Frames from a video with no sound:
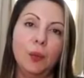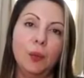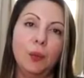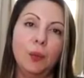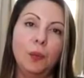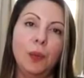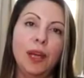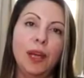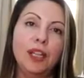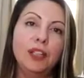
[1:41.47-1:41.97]

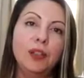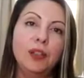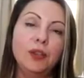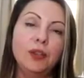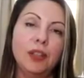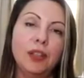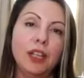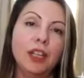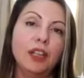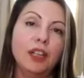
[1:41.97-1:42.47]
when you
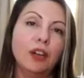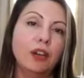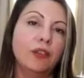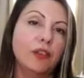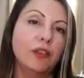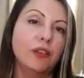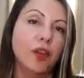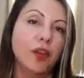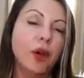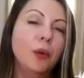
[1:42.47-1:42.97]
think of
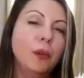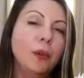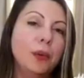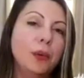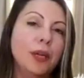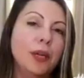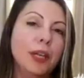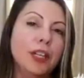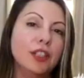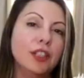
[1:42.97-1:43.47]
your
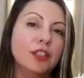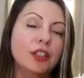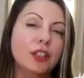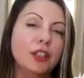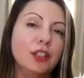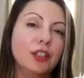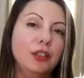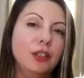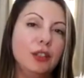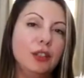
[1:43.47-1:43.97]
homepage,
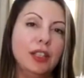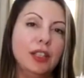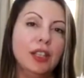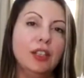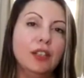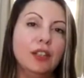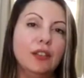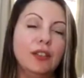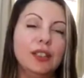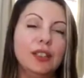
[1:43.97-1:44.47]
you
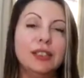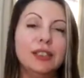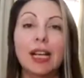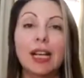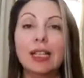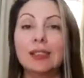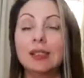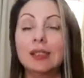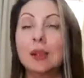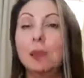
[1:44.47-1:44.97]
think of it
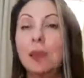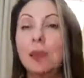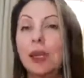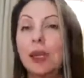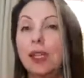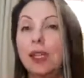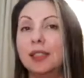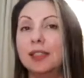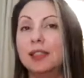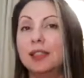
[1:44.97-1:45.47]
as the
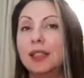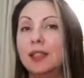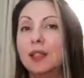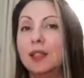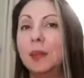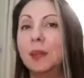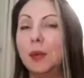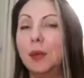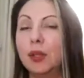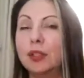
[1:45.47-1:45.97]
place that
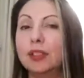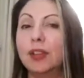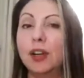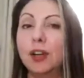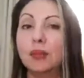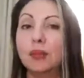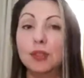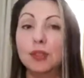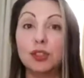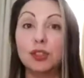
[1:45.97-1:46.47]
the bot
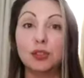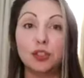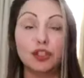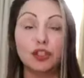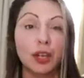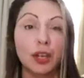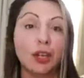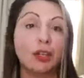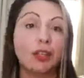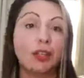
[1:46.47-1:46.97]
comes to
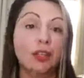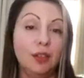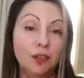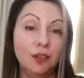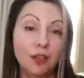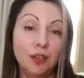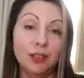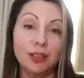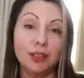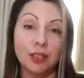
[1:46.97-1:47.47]
check
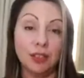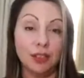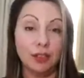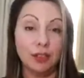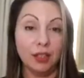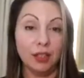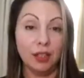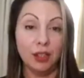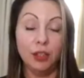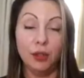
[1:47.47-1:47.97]
if there is
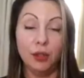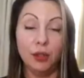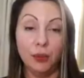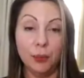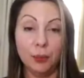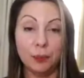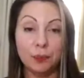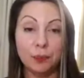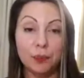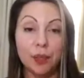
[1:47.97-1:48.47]
anything
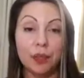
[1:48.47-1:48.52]
new.